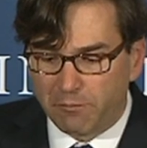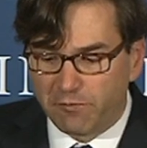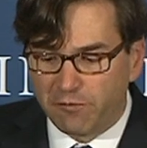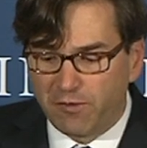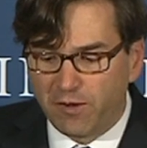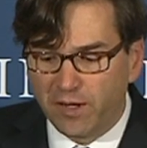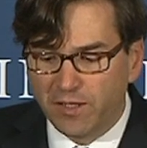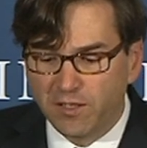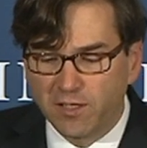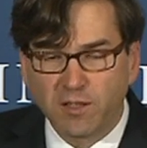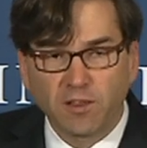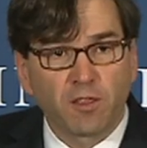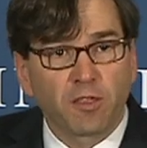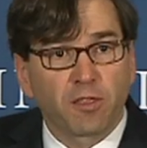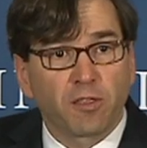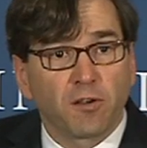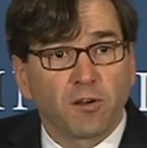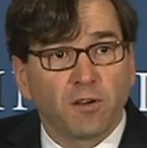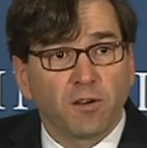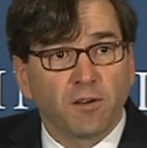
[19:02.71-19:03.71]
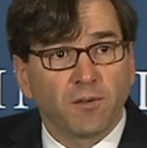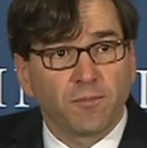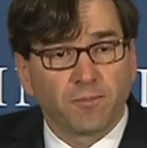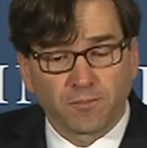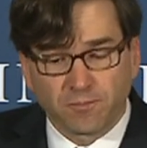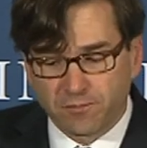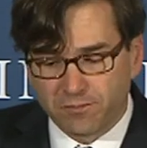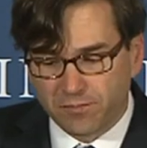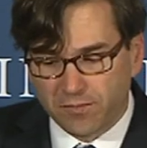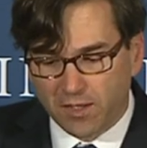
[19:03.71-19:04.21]
Finally, the third
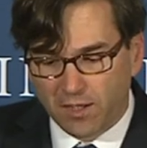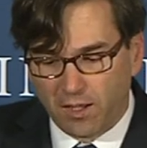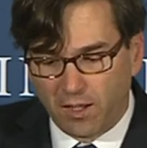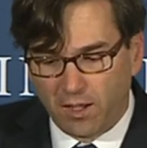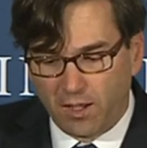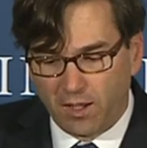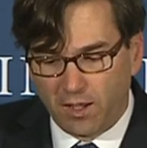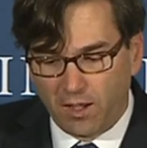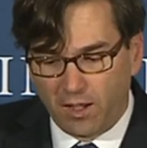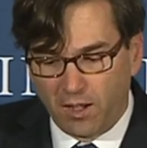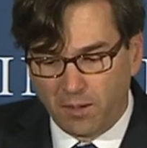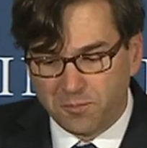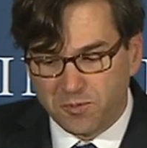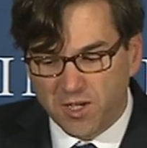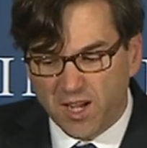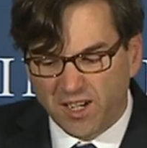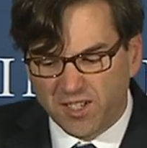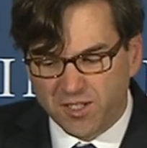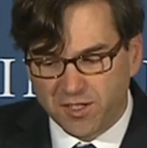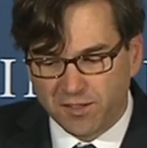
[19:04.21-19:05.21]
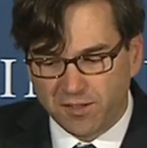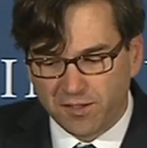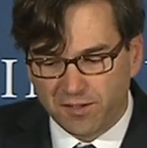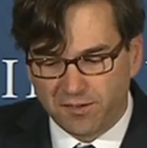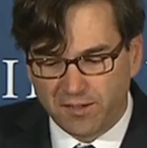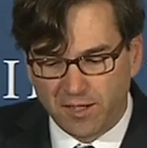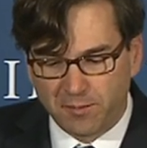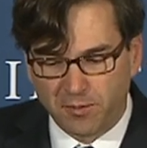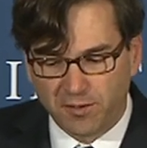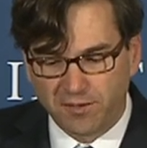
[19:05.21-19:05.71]
objection to
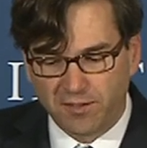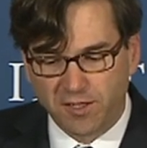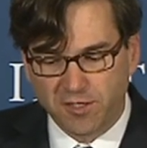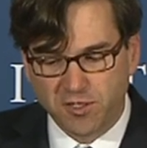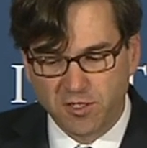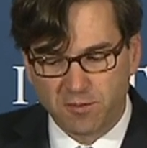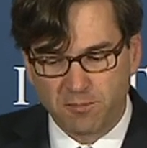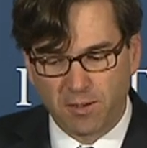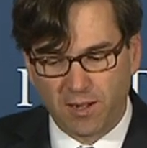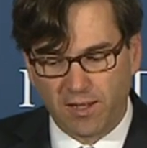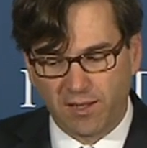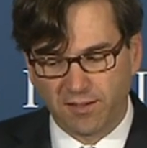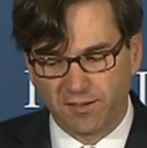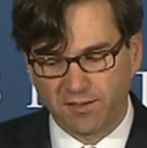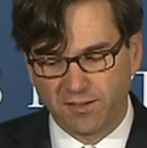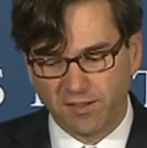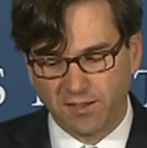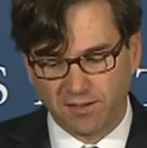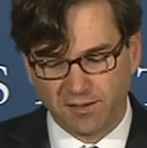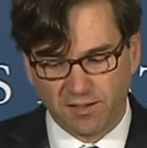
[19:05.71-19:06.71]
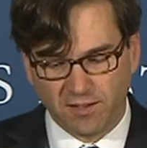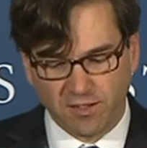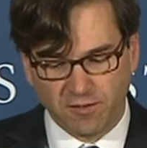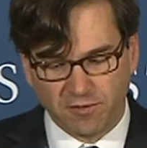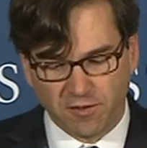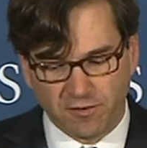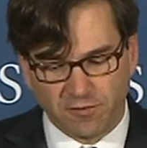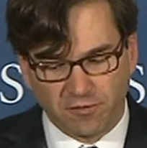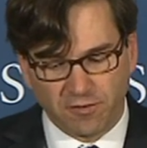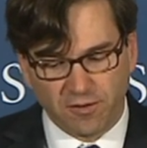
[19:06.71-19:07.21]
stabilization policy is that
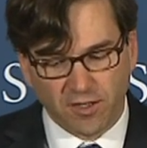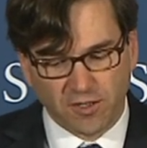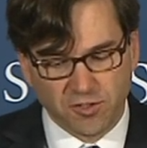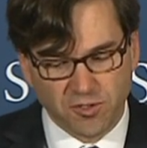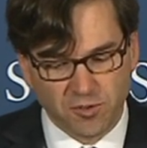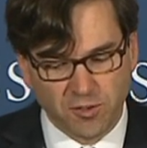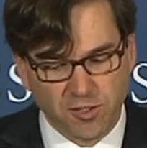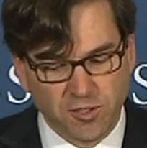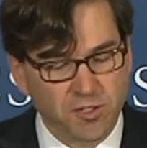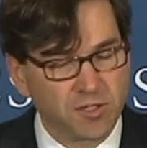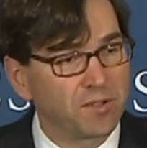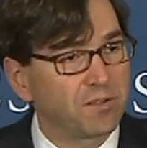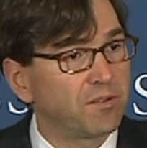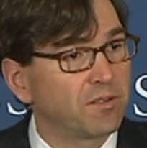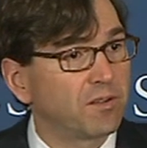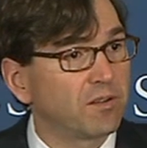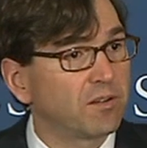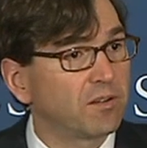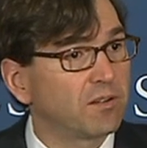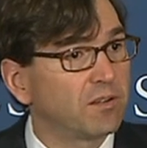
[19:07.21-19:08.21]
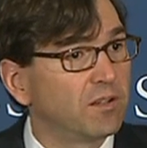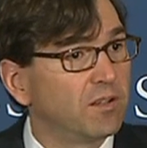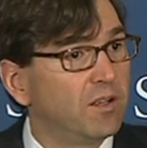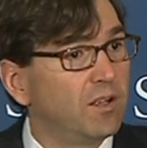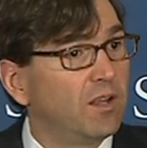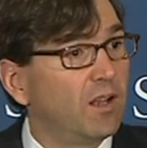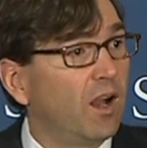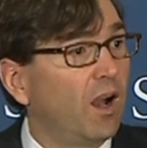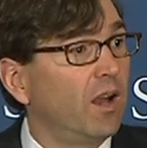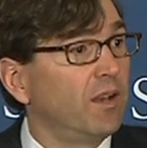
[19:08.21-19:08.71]
even if fluctuations are
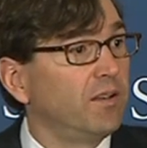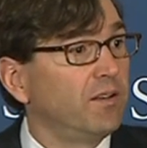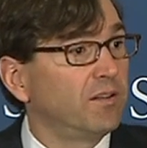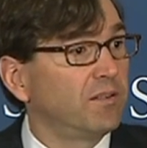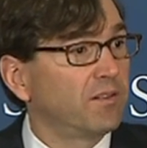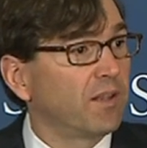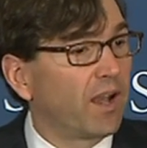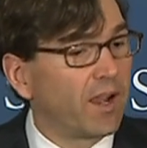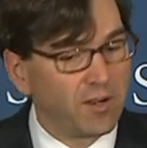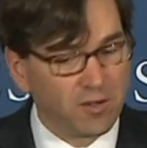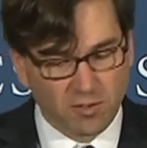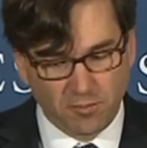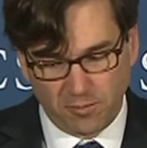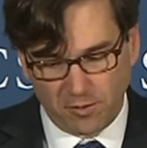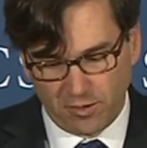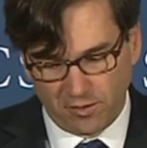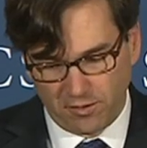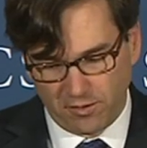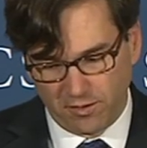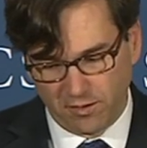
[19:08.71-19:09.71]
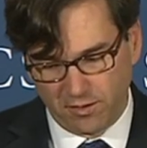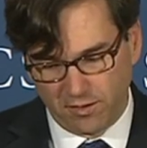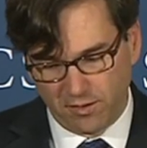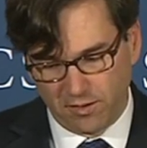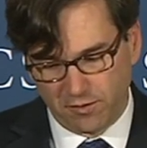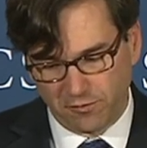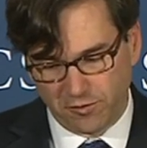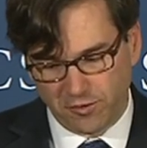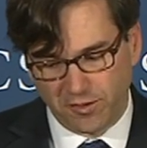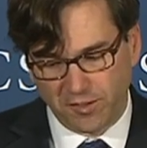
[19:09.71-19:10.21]
undesirable
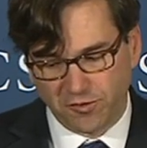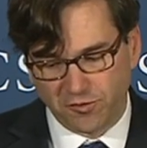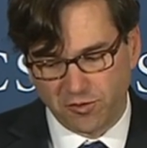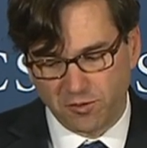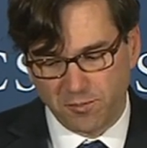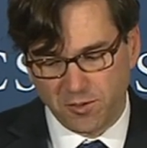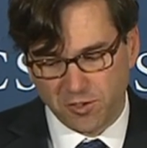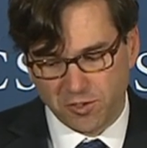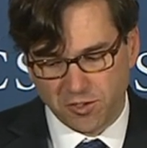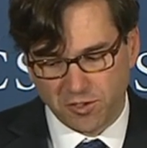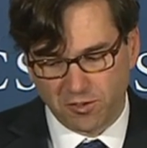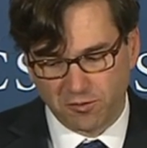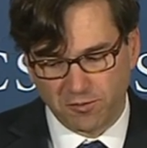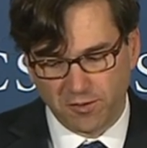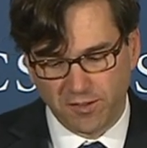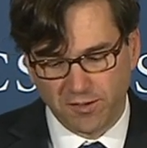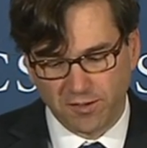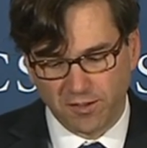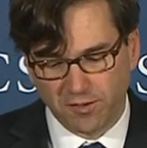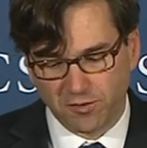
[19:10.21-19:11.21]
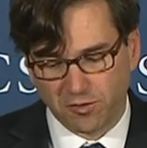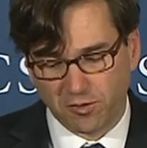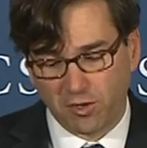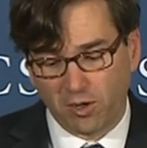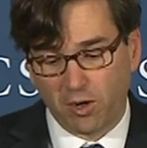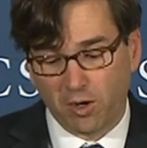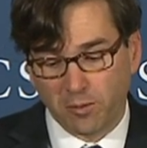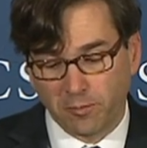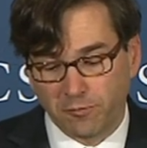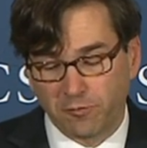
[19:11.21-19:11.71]
for distributional reasons or
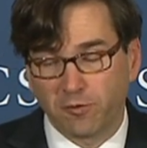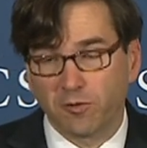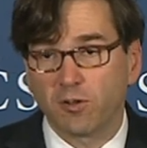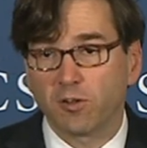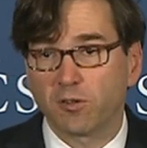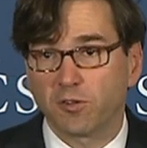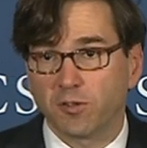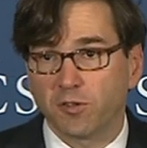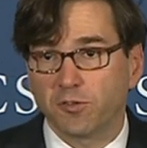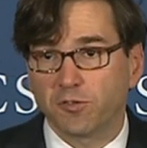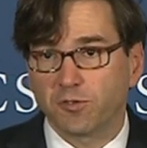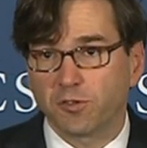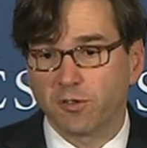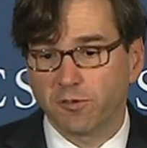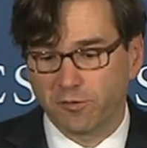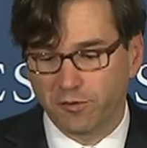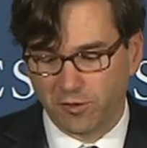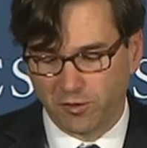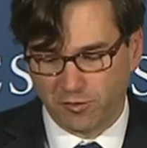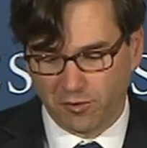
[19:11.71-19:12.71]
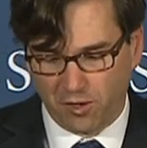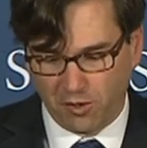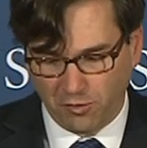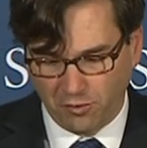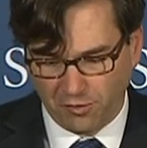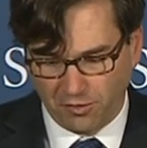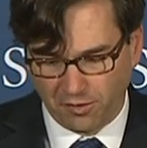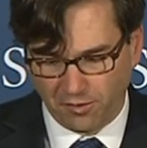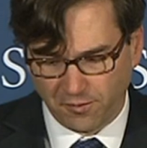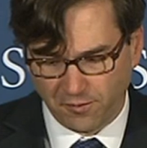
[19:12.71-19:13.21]
harmful or neutral for
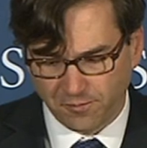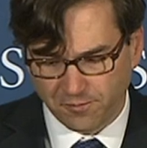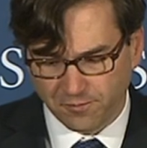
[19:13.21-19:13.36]
growth,